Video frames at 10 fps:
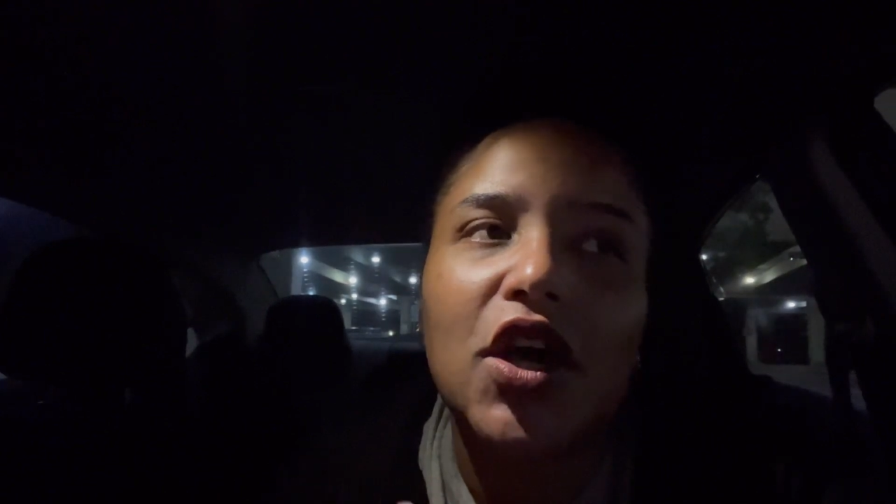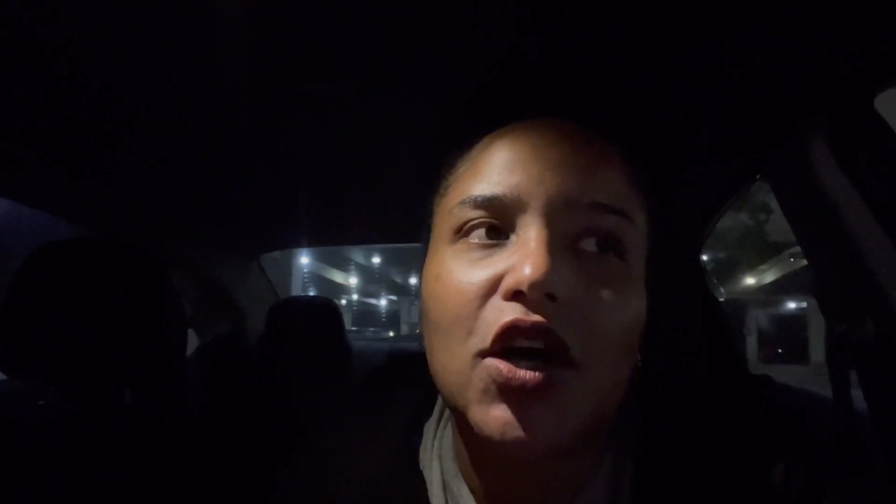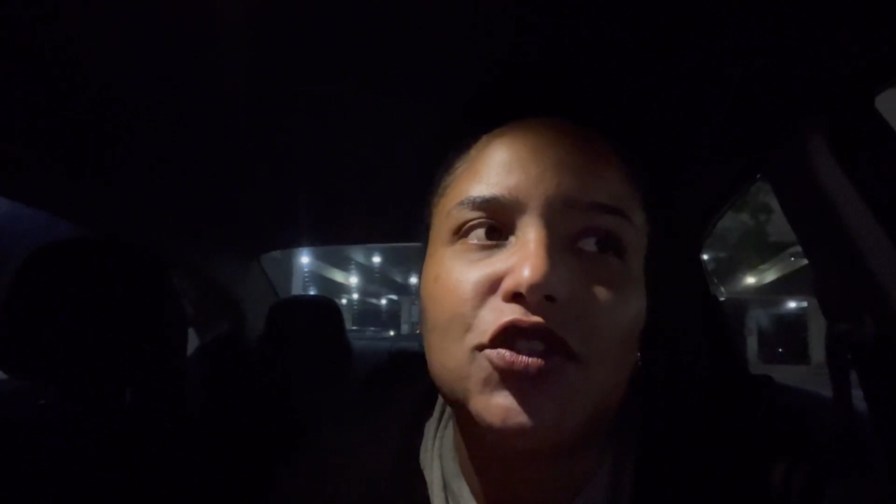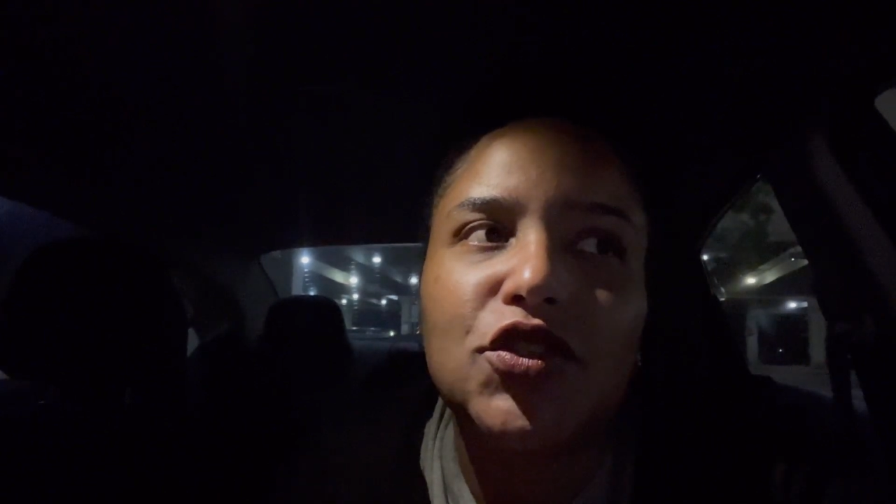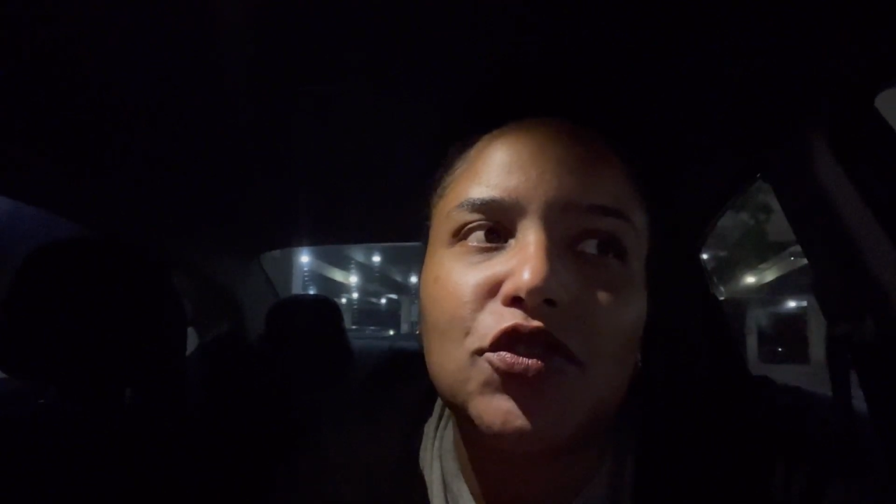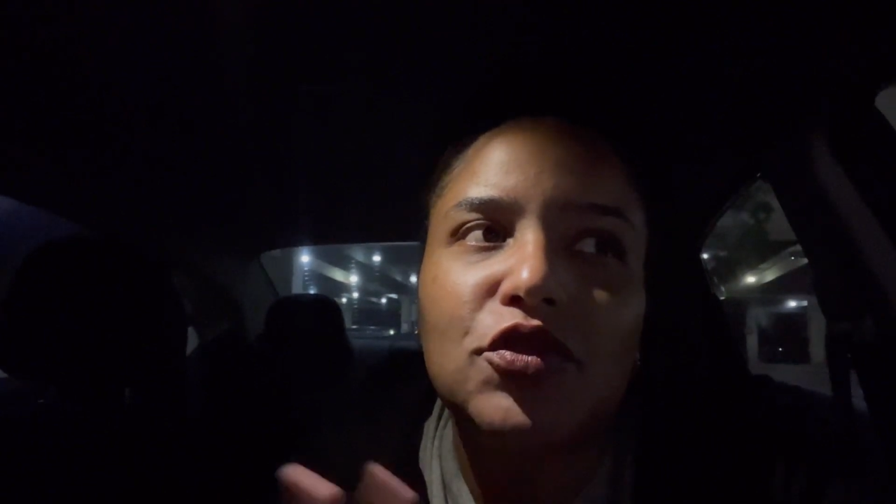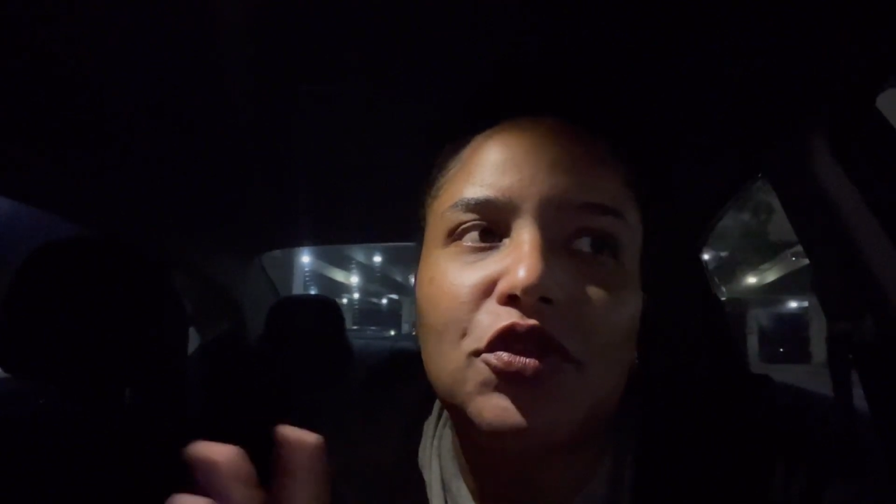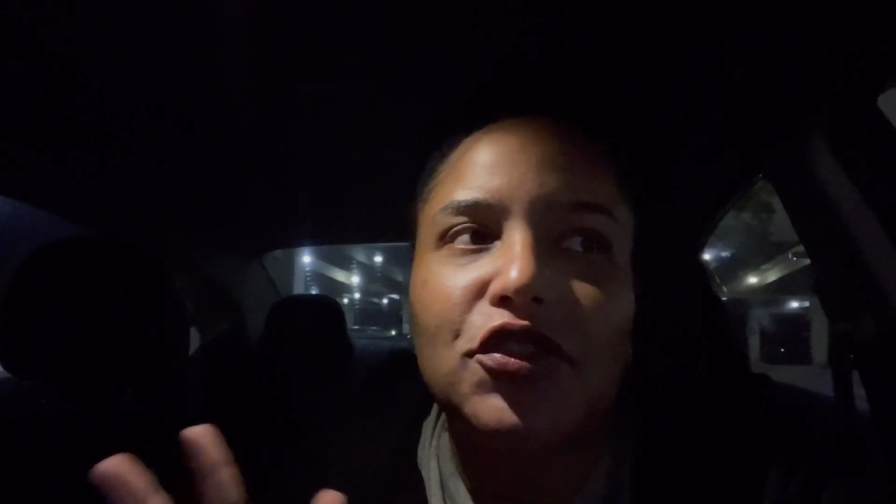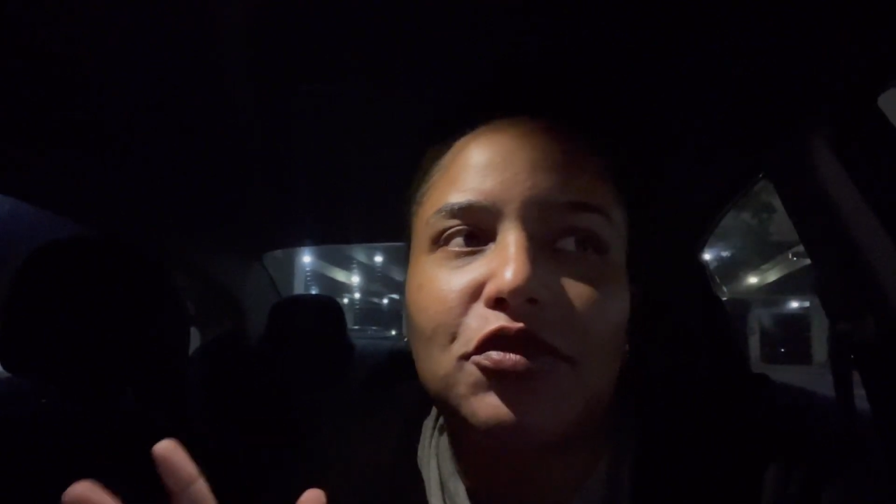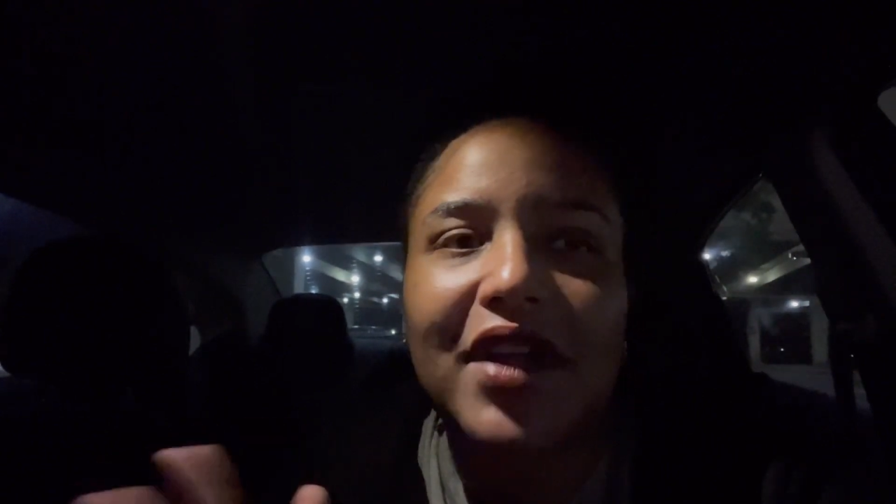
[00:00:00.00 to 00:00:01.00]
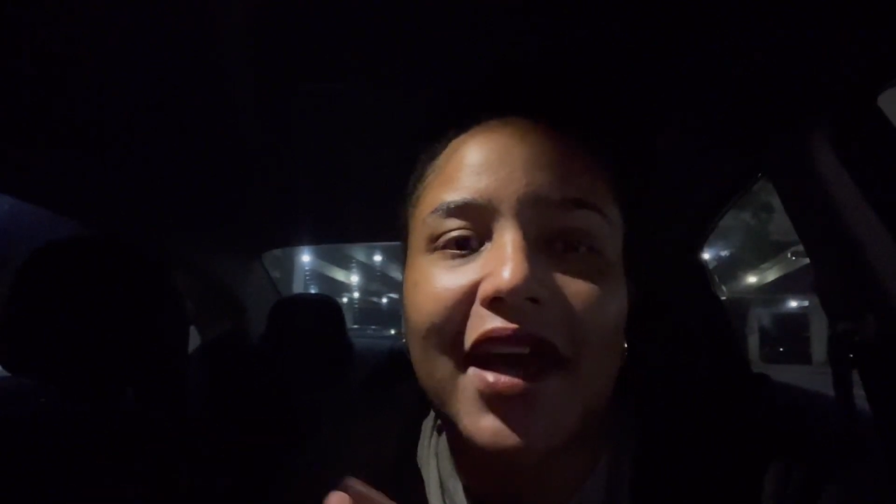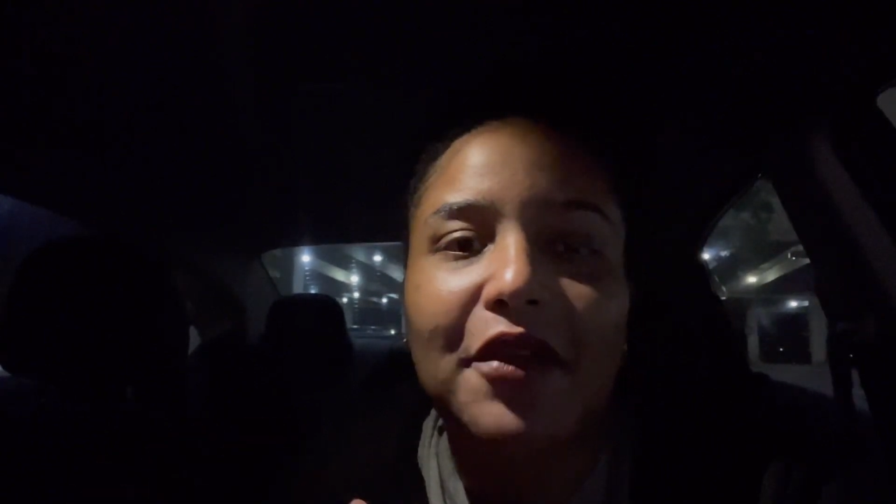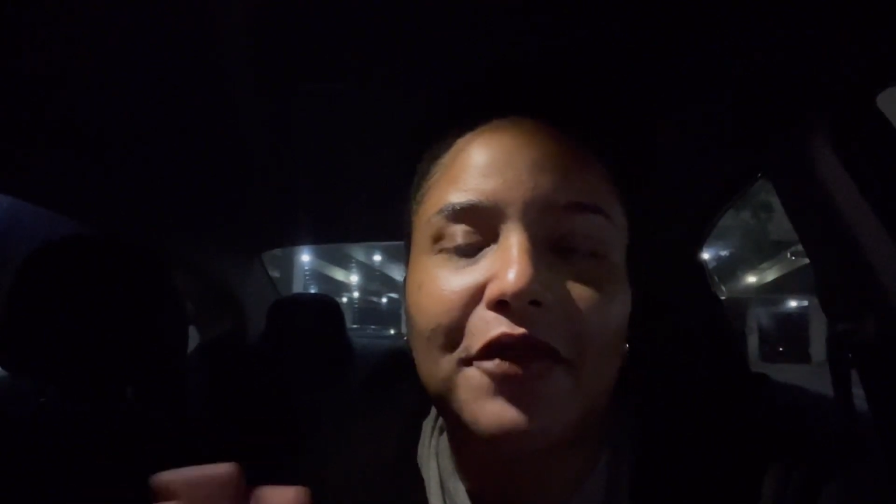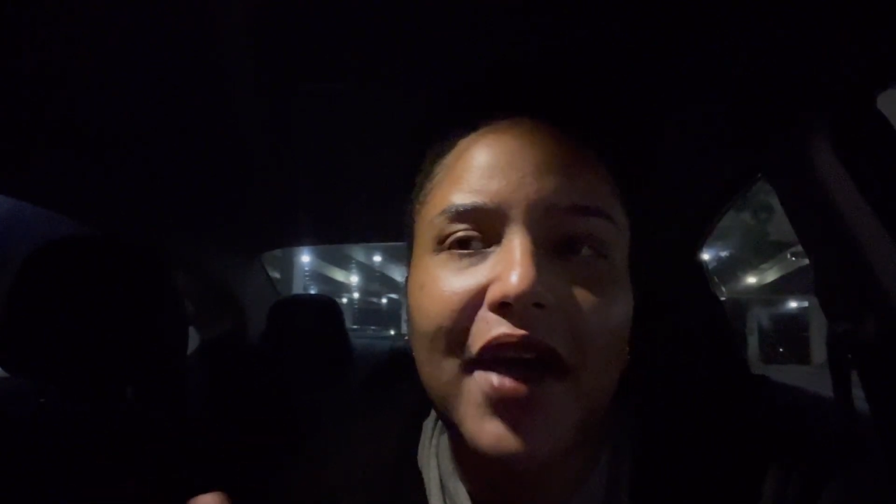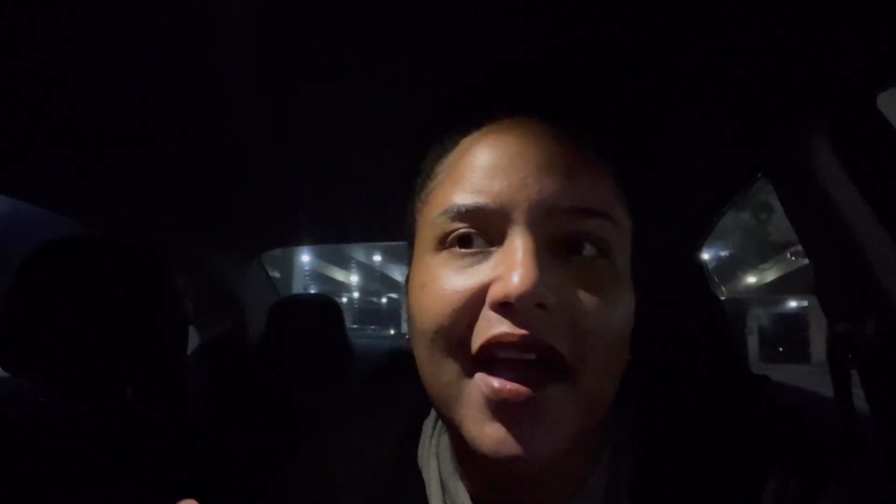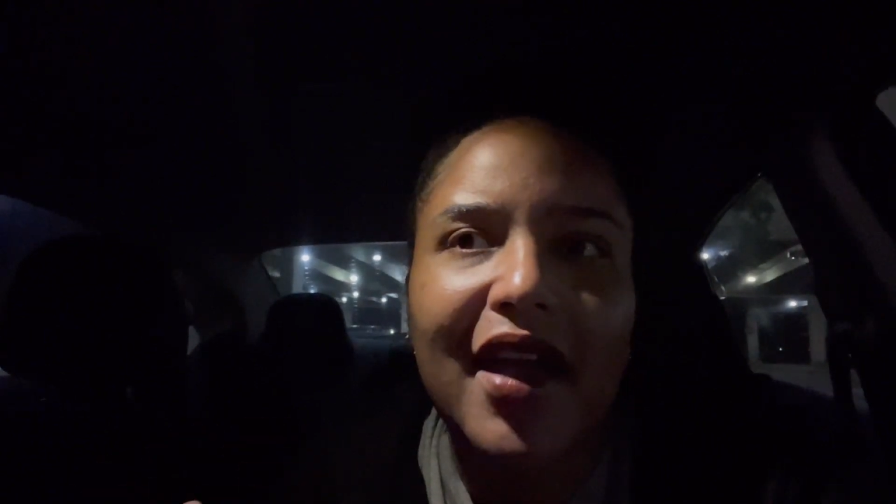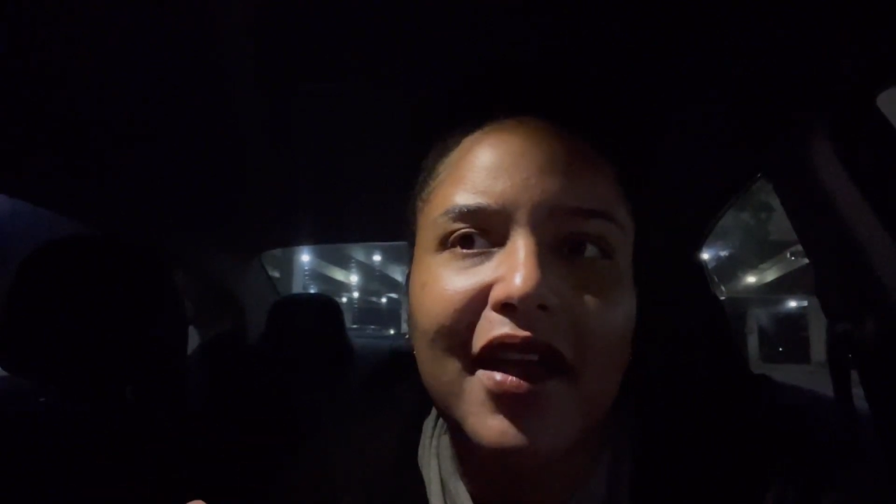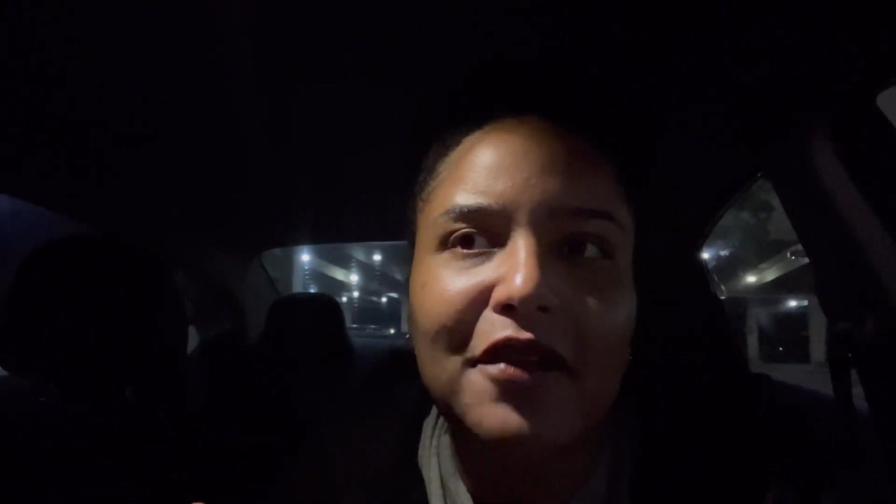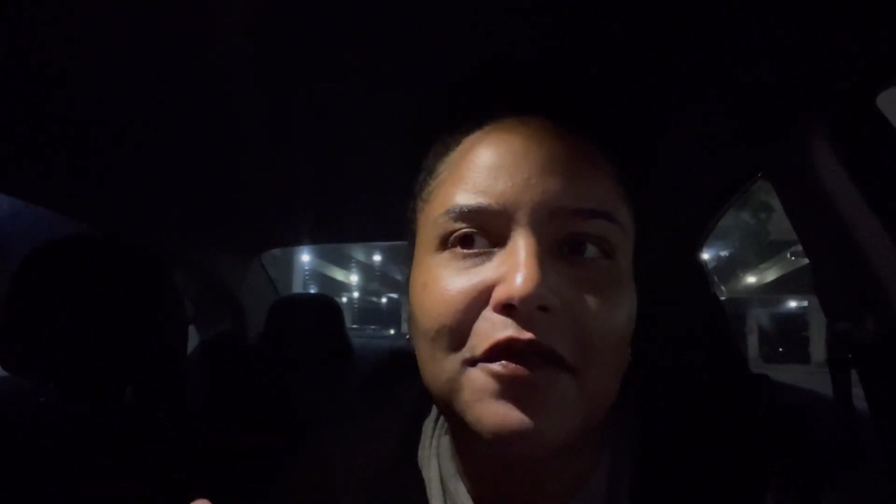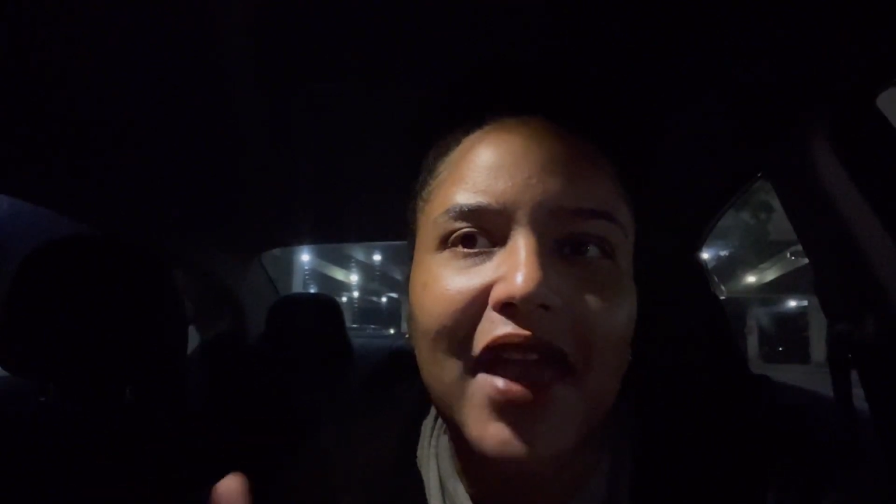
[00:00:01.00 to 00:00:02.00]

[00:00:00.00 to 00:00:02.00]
a 2 or 3 out of 5?